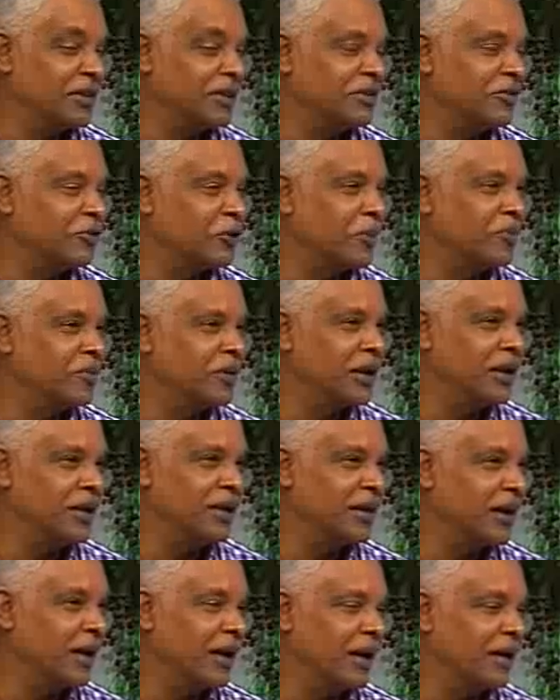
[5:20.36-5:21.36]
the shops and I
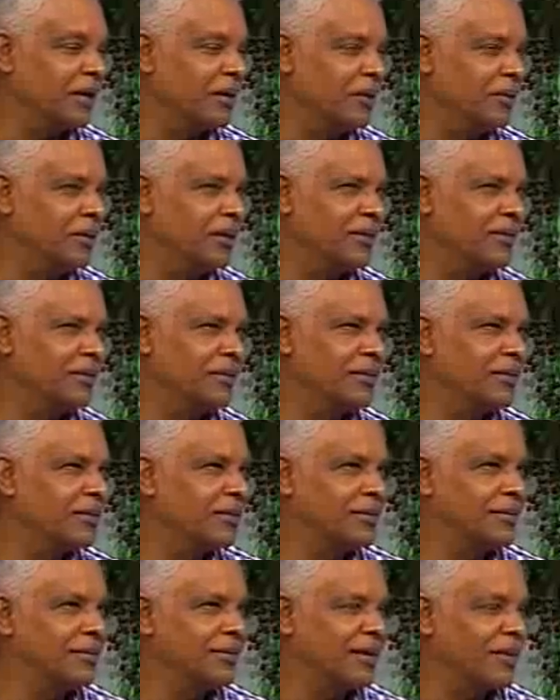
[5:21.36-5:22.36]
eat, and
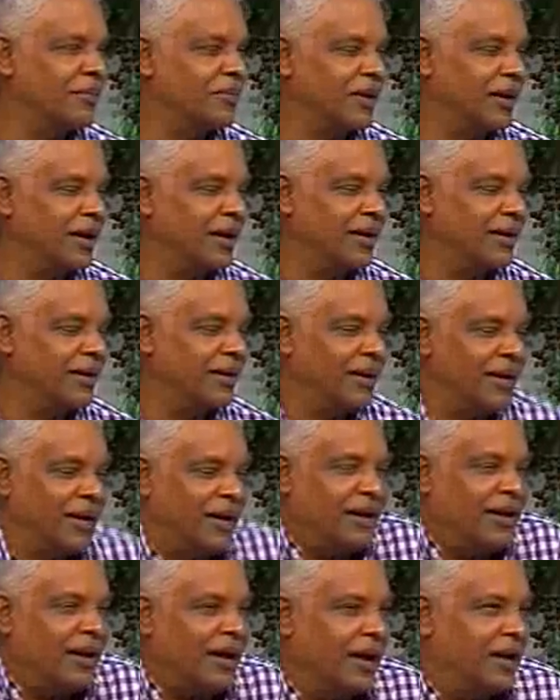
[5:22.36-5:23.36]
it's something
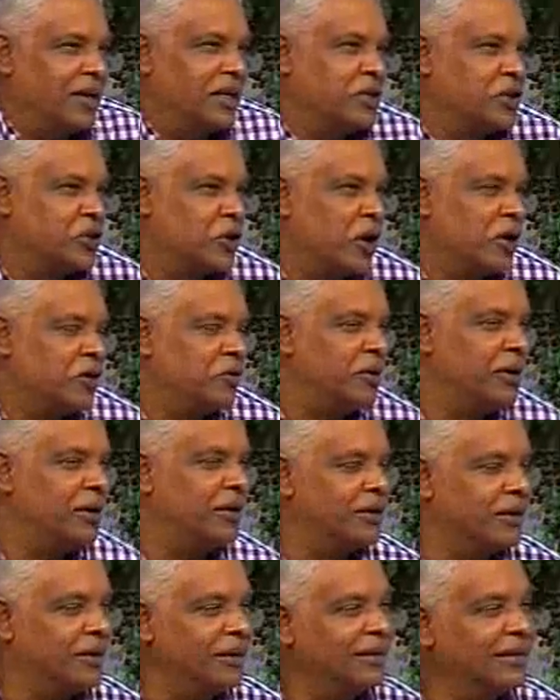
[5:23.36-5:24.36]
I enjoy
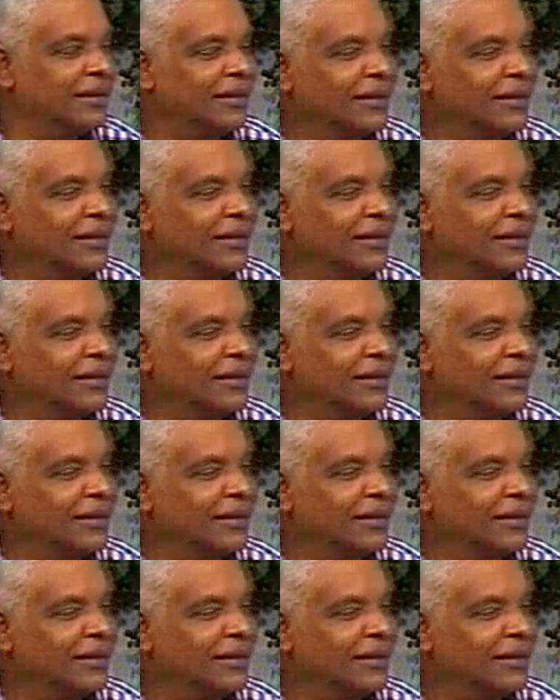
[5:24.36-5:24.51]
doing. You know?